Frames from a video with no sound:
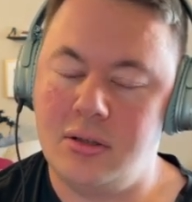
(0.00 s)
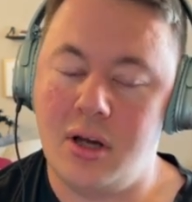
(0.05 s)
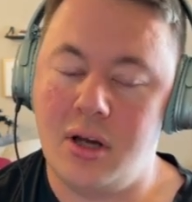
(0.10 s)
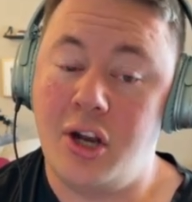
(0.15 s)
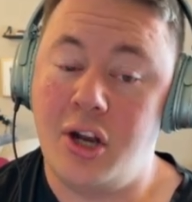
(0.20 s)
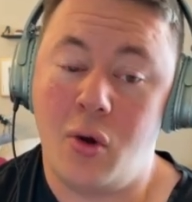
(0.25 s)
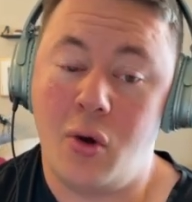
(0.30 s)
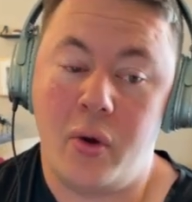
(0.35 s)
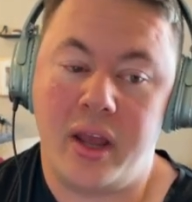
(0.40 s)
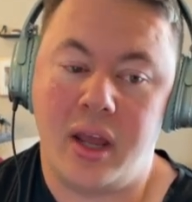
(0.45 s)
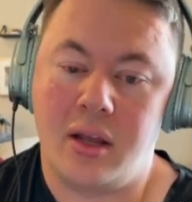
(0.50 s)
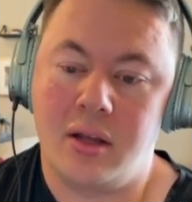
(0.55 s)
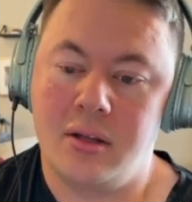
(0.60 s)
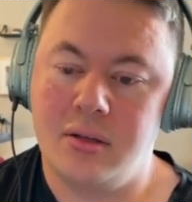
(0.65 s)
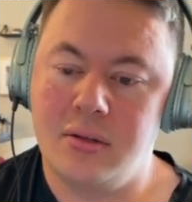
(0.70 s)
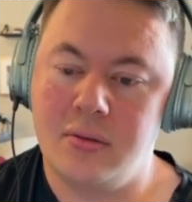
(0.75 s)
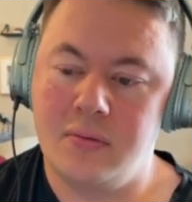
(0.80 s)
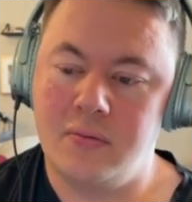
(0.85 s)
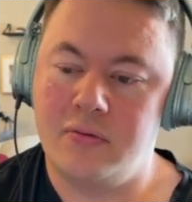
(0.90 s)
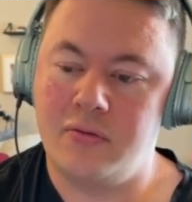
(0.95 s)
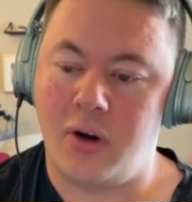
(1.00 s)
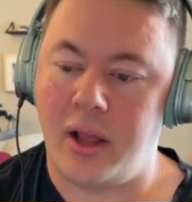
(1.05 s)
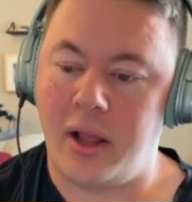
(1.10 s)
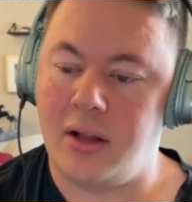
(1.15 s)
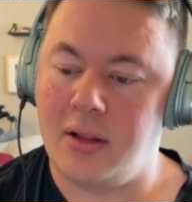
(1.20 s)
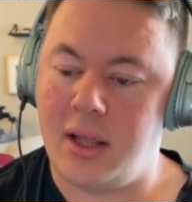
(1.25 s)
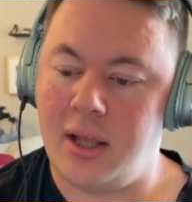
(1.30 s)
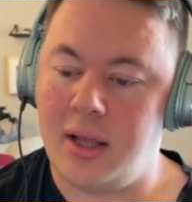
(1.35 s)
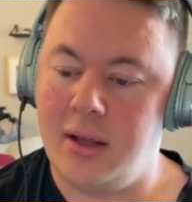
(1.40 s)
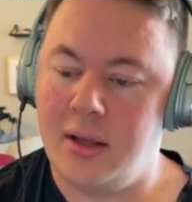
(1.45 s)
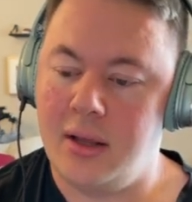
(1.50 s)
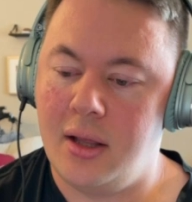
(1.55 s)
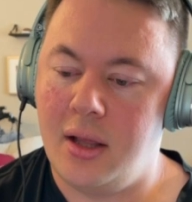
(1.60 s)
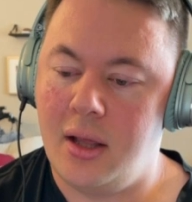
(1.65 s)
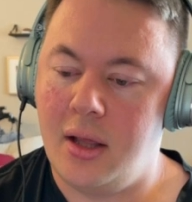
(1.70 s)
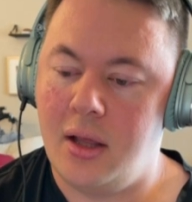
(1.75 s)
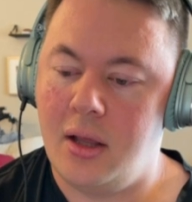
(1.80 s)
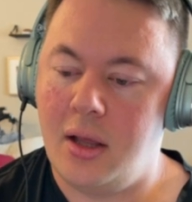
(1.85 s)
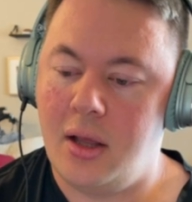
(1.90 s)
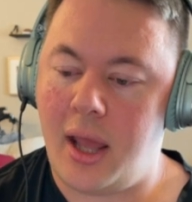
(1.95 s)
annoying, frankly.
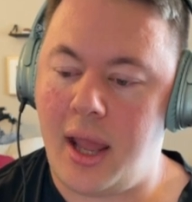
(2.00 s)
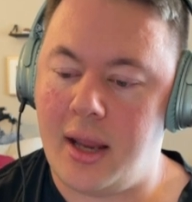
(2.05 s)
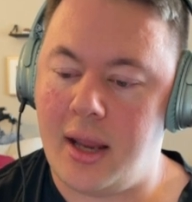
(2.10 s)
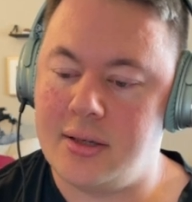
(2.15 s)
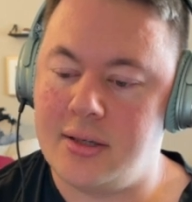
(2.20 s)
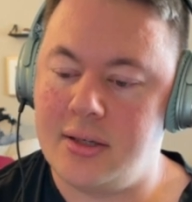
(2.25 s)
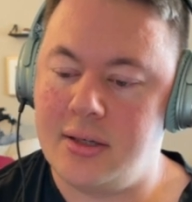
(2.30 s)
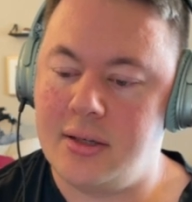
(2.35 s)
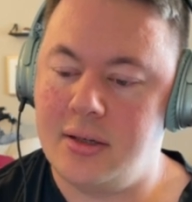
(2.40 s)
And